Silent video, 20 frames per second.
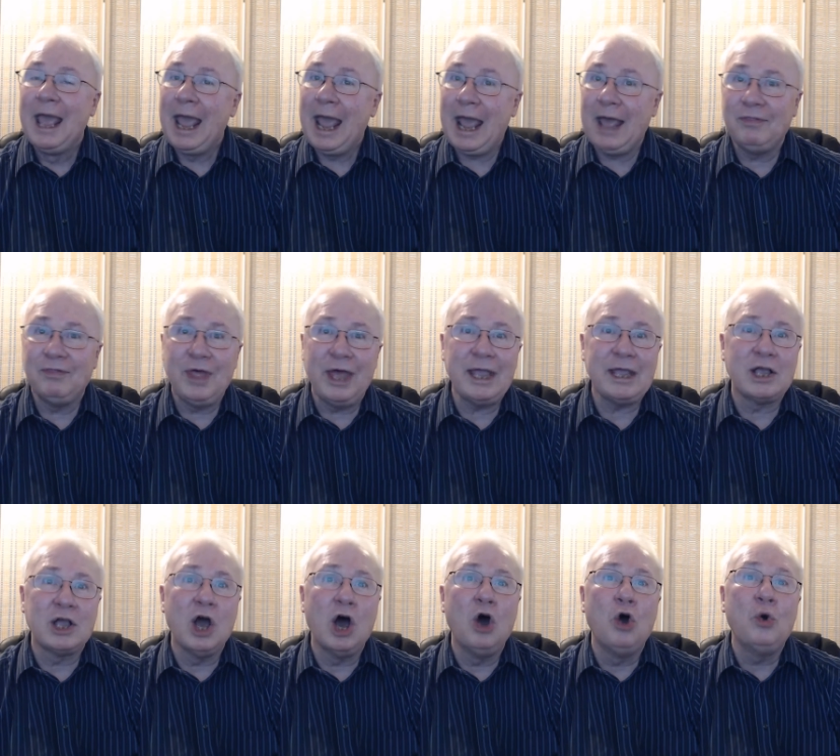and they
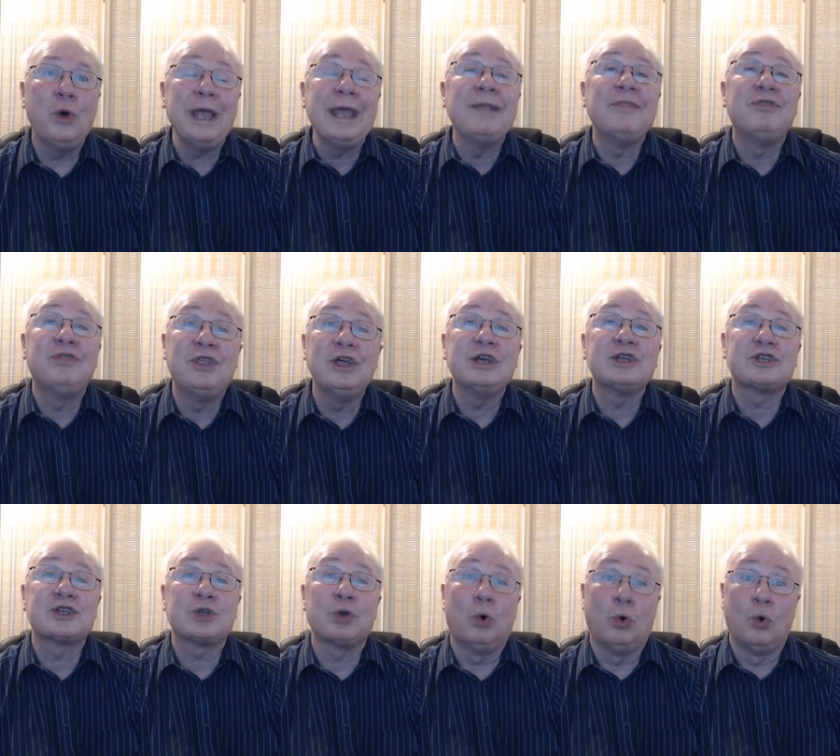go in
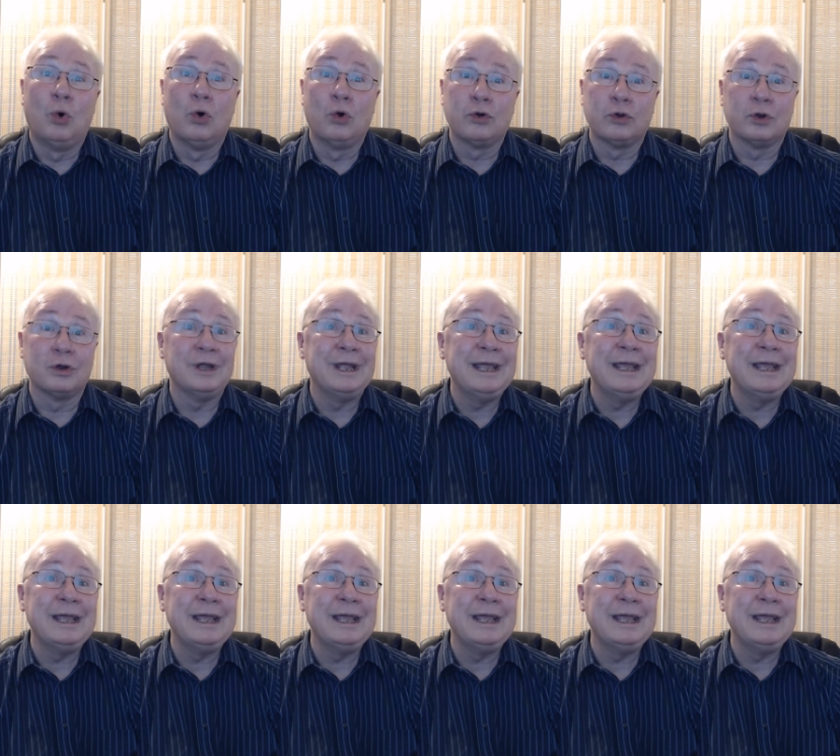this order,